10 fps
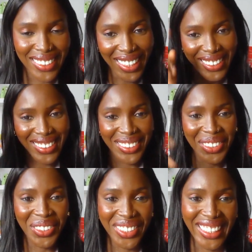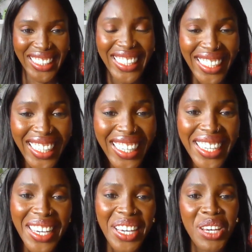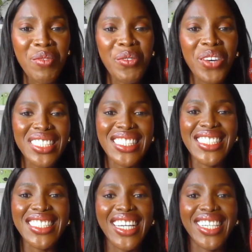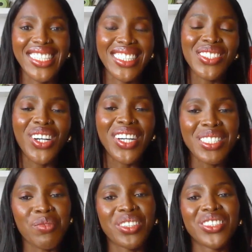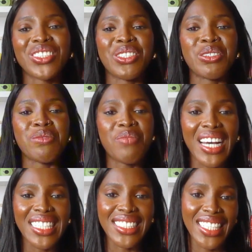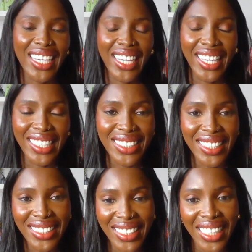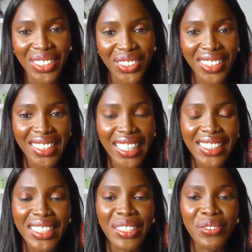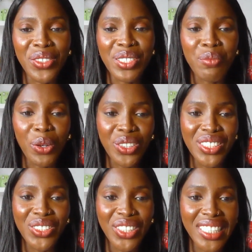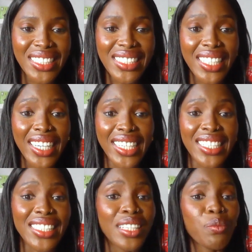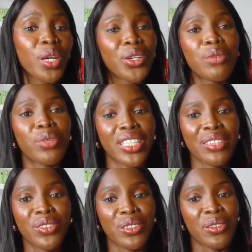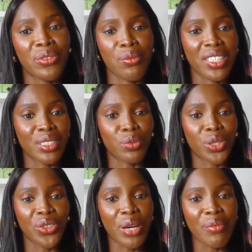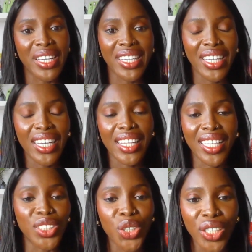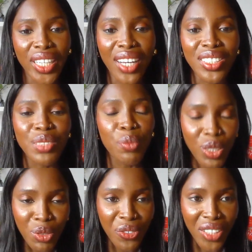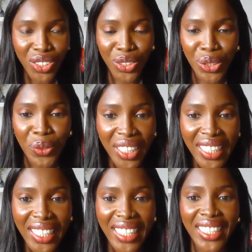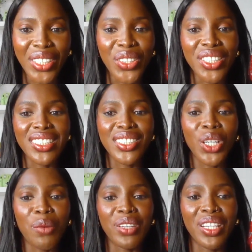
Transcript: Yes, totally. You've been watching CIES Talks, brought to you by CIES, the International Center for Sports Studies. CIES are the parent body for the FIFA Master program that churn out sports professional working across the top